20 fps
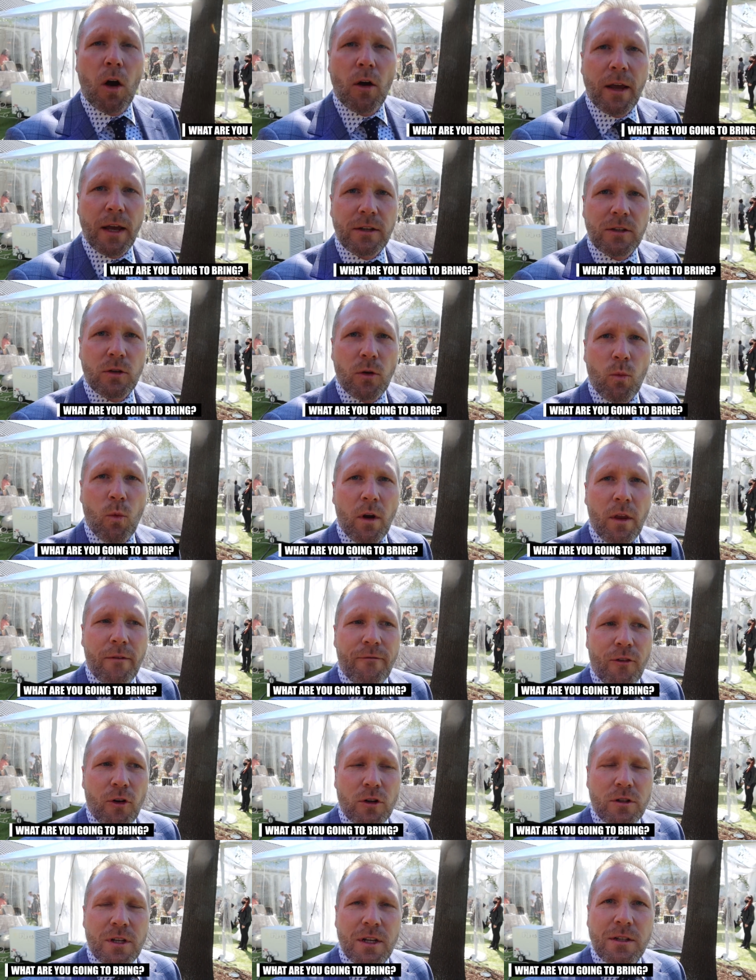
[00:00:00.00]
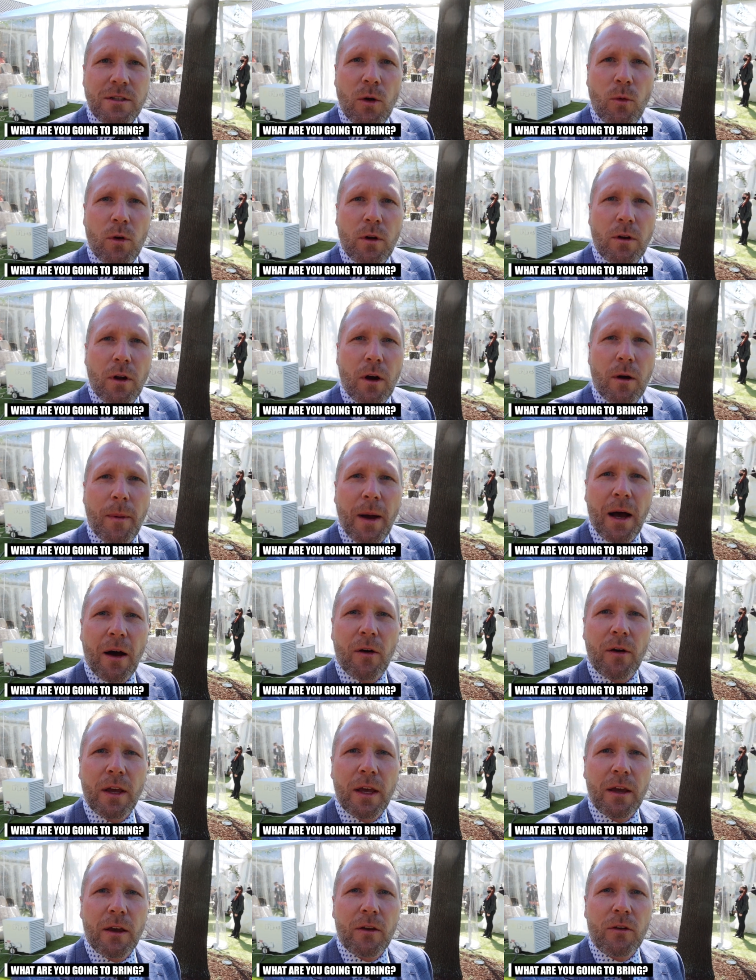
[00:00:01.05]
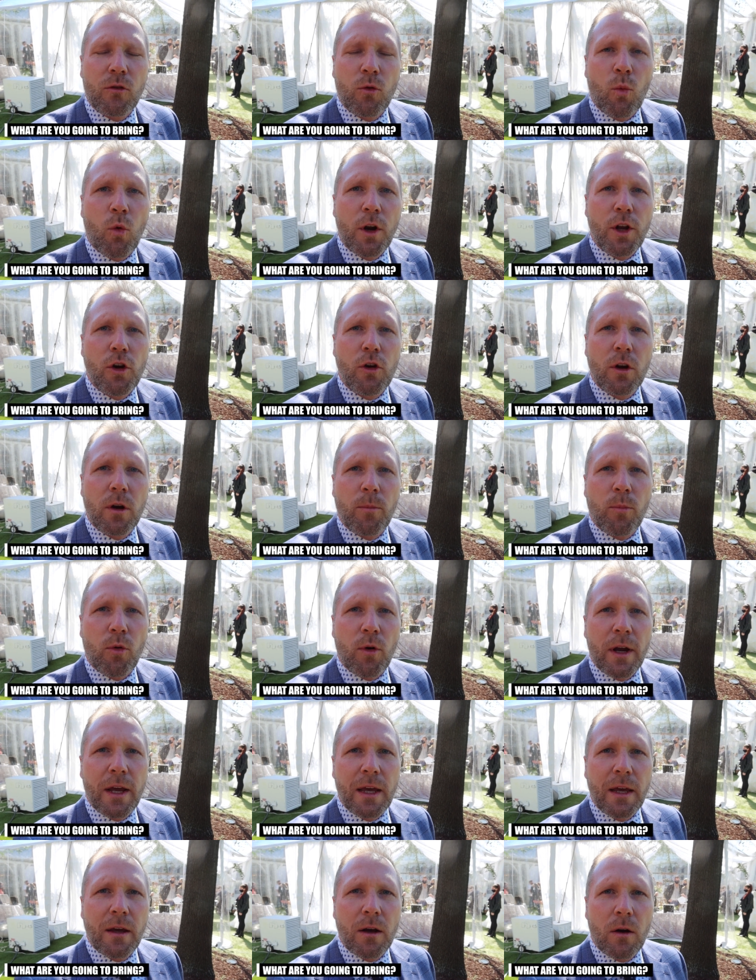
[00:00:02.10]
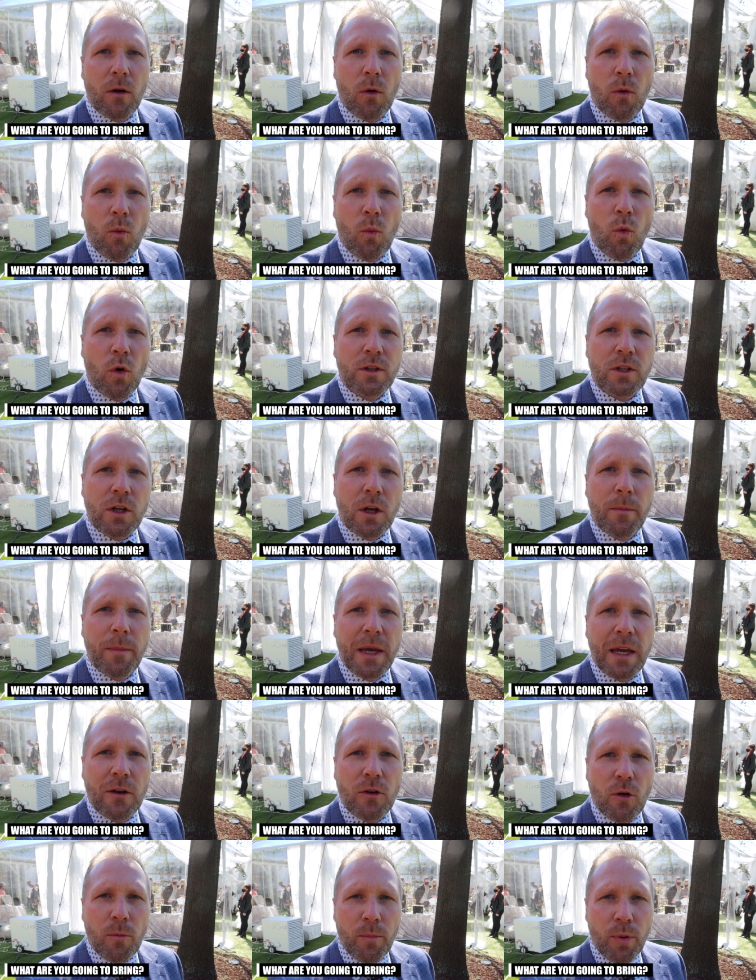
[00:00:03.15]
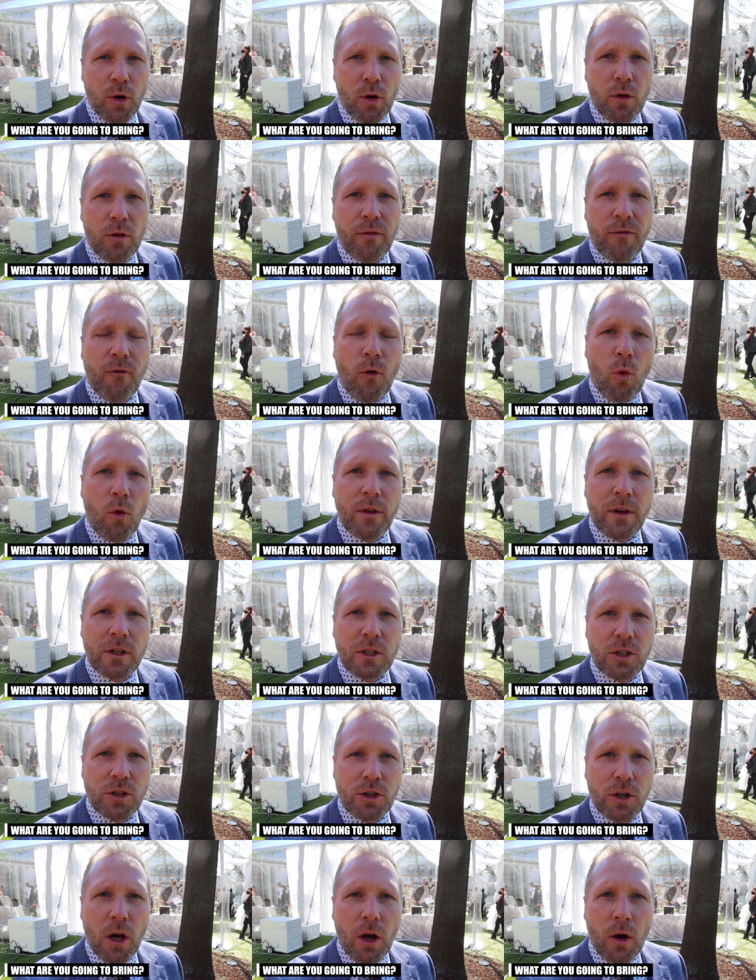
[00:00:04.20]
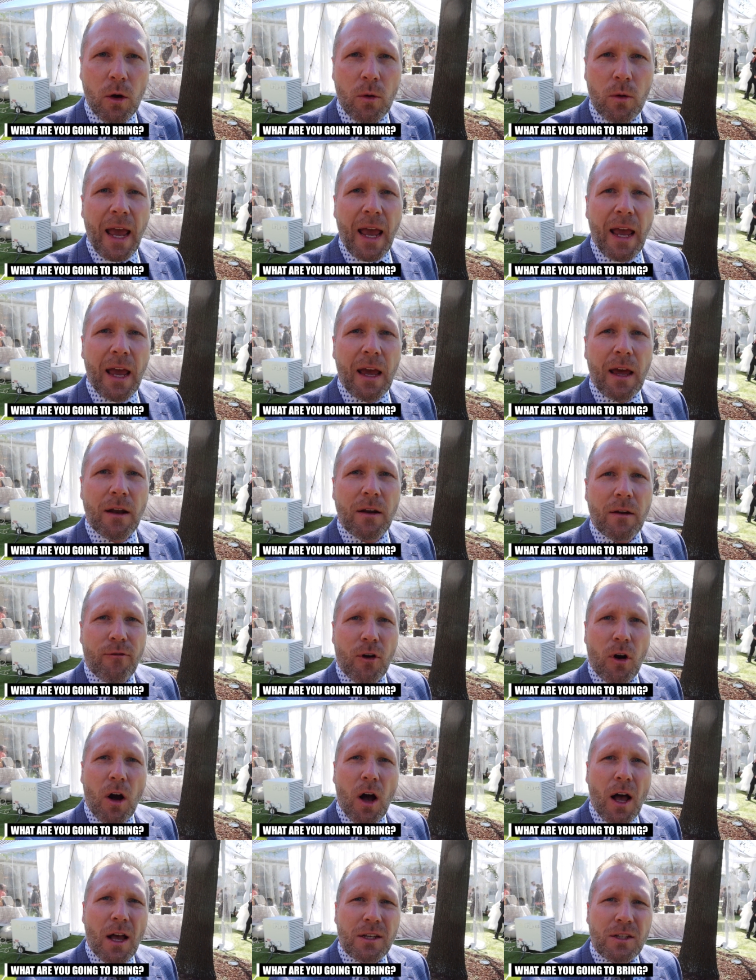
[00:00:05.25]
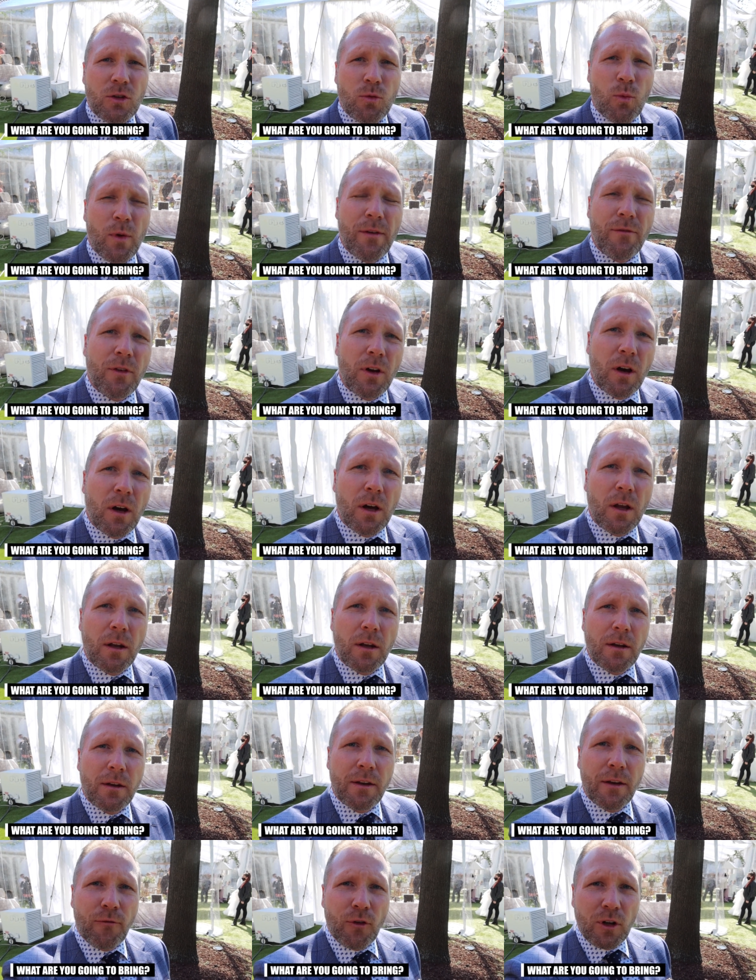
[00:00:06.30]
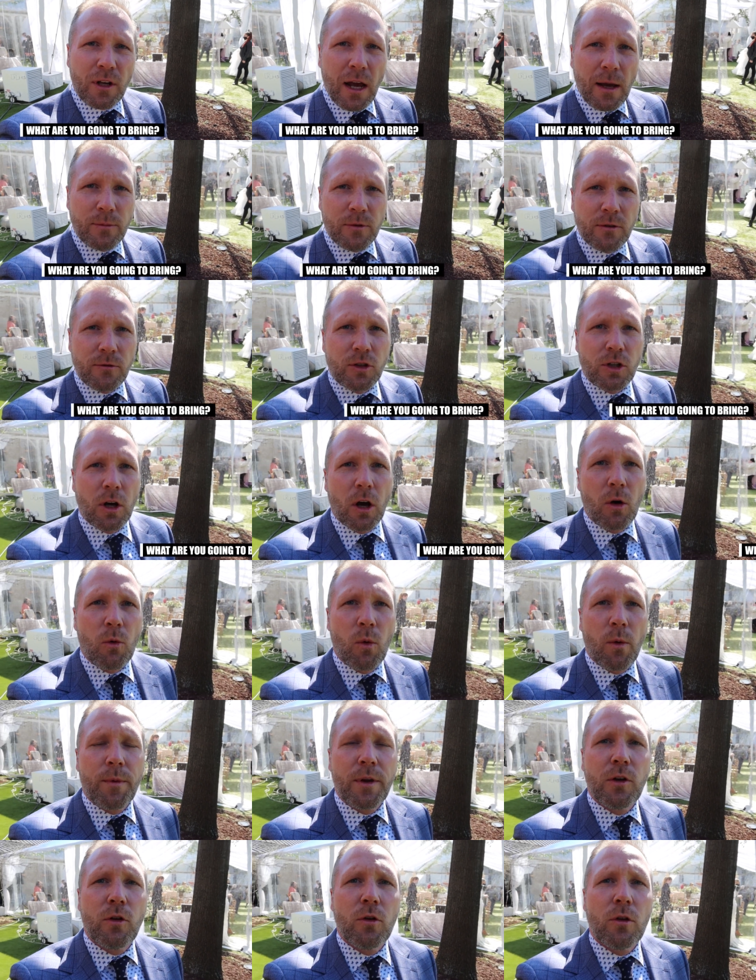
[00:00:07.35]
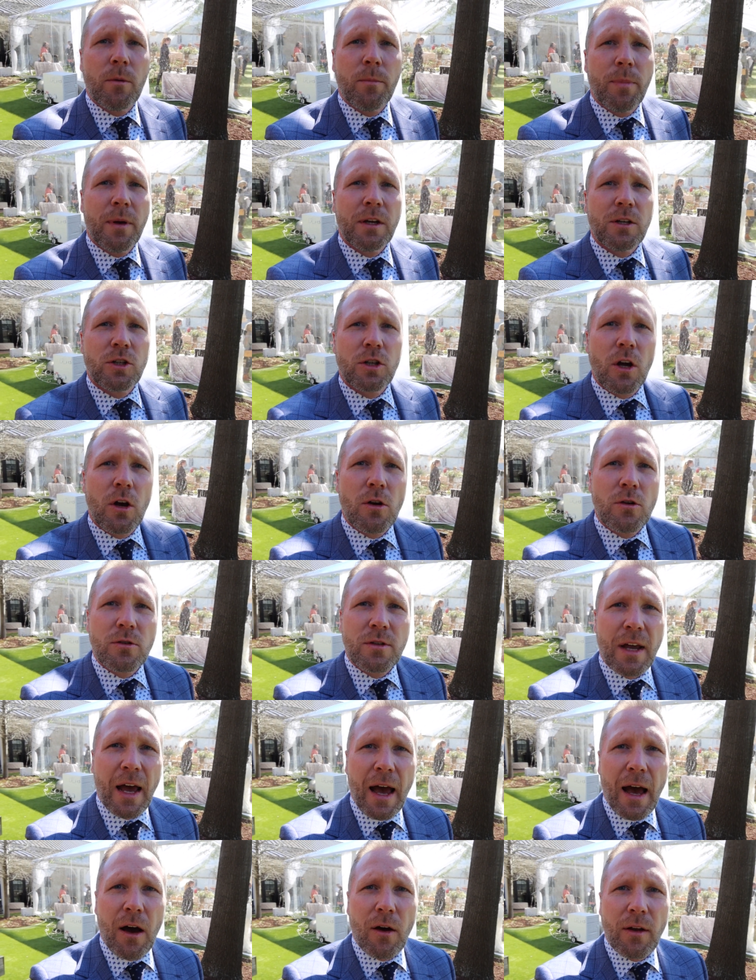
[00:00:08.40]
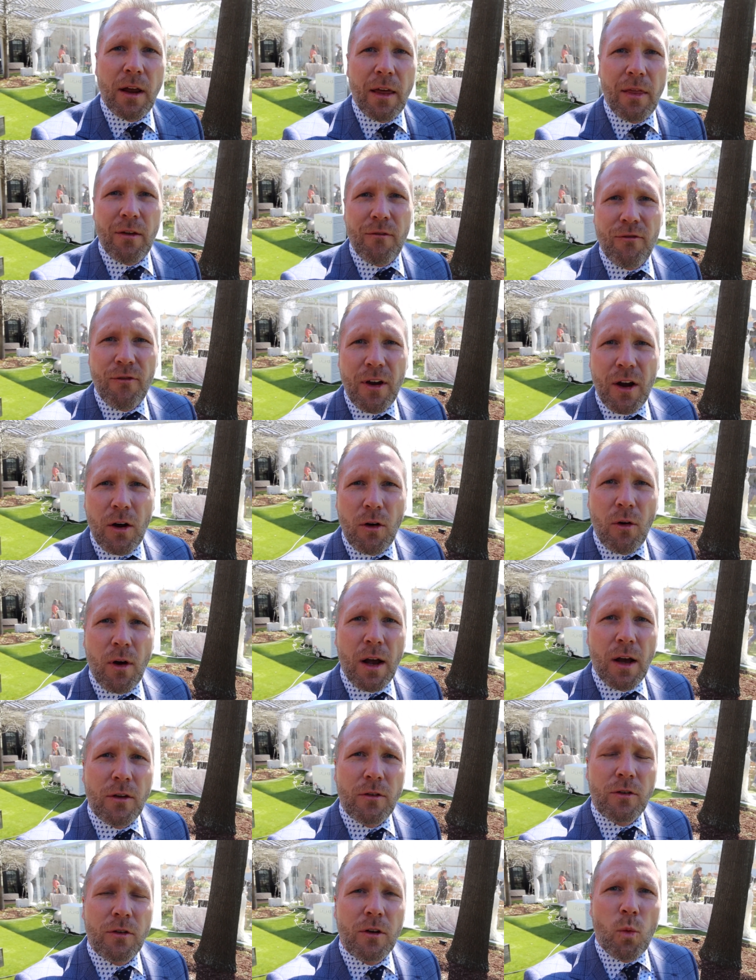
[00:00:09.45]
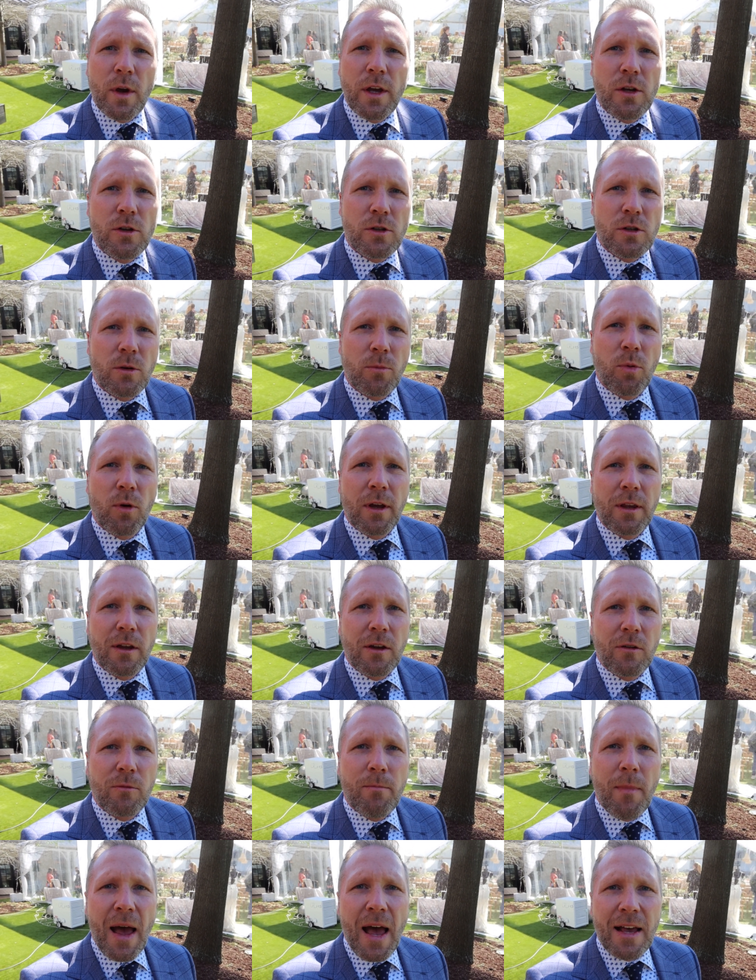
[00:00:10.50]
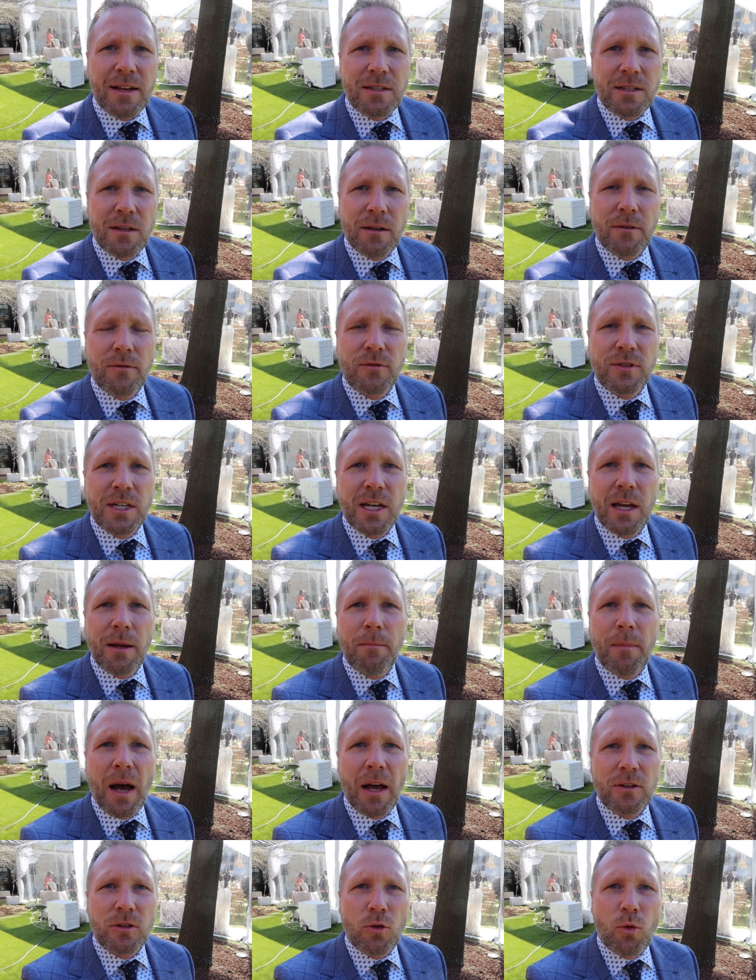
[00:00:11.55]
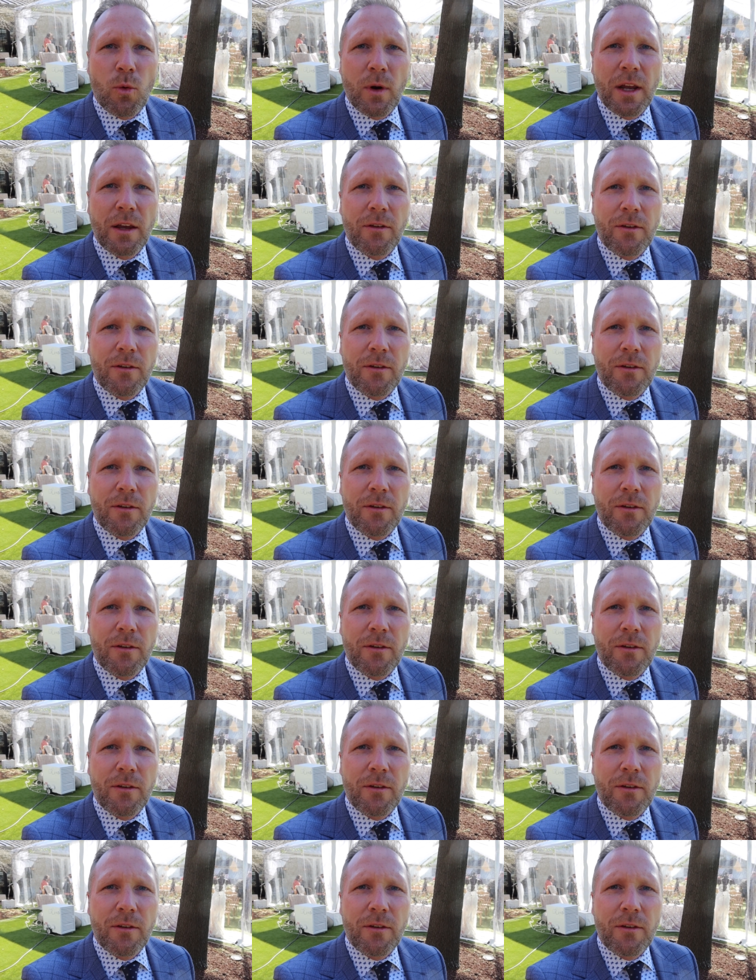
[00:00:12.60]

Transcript: Okay, so one of the first things I want to talk about is what are you going to bring? What's going to be in your booth for this show? And for us, we've done different types of show. When we do the big shows out at the fairgrounds, we used to bring these massive 10 by 20